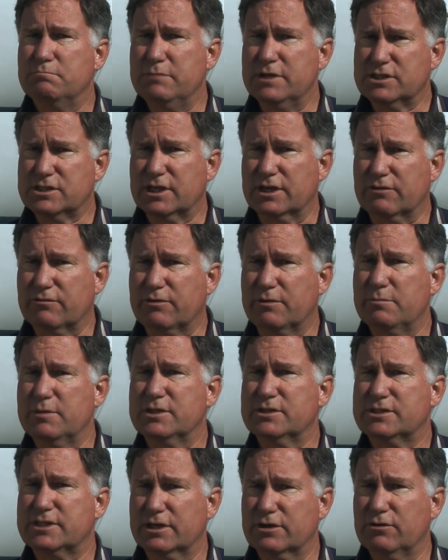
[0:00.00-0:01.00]
missing from the
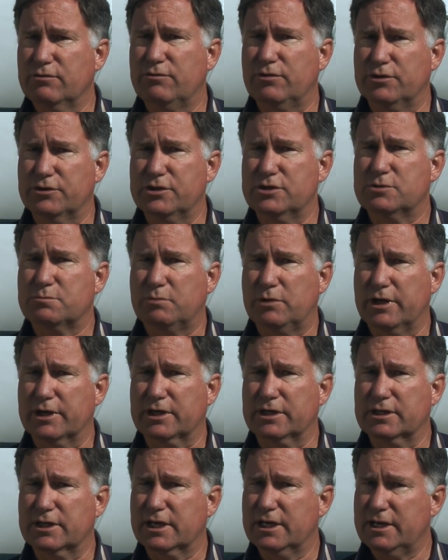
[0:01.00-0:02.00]
single voltage
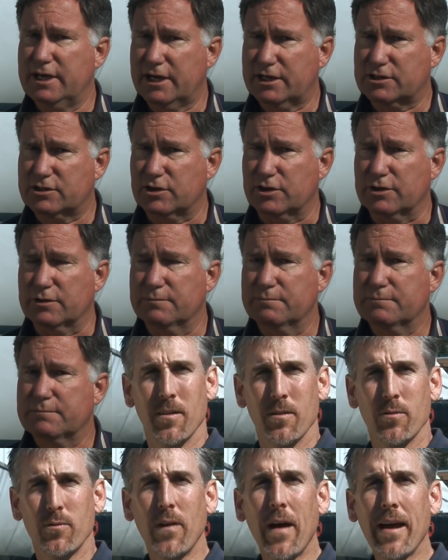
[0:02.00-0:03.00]
plug-in connector.
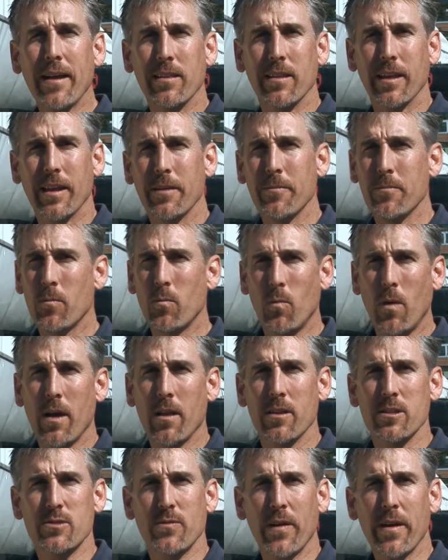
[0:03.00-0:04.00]
Finally,
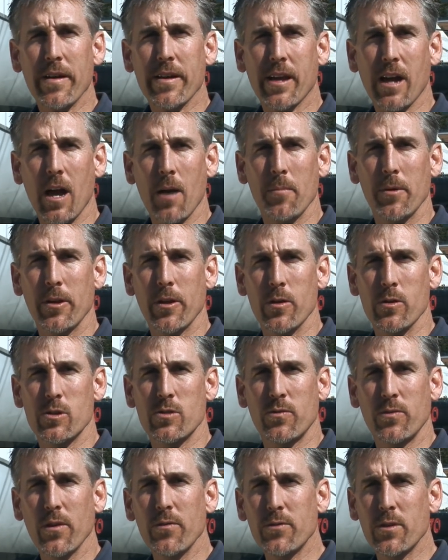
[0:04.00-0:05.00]
while it's very common to use
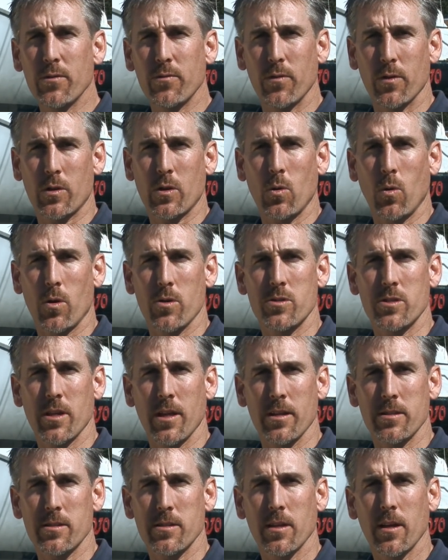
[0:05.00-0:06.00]
50-foot cord
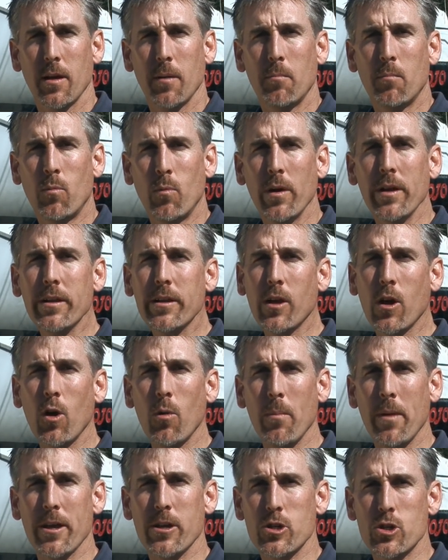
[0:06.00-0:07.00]
sets, Marinco
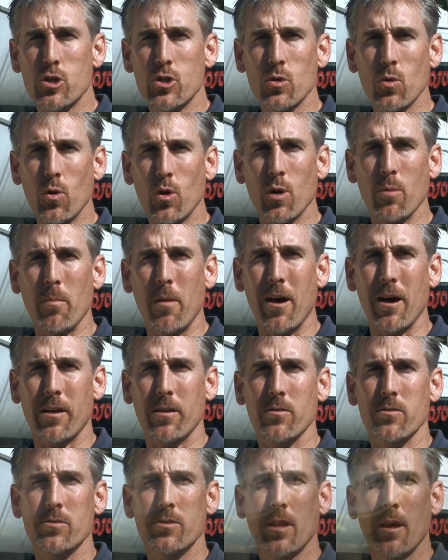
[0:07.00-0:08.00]
makes shorter
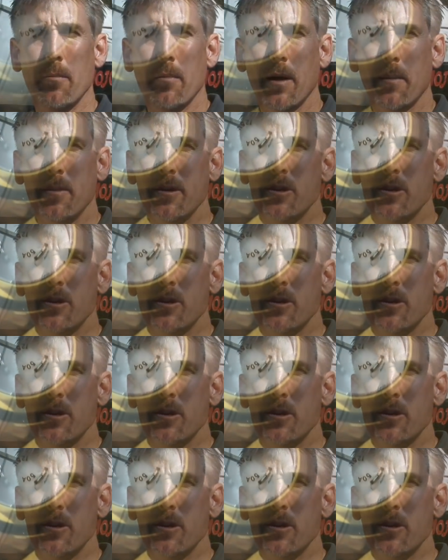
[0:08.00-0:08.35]
models that may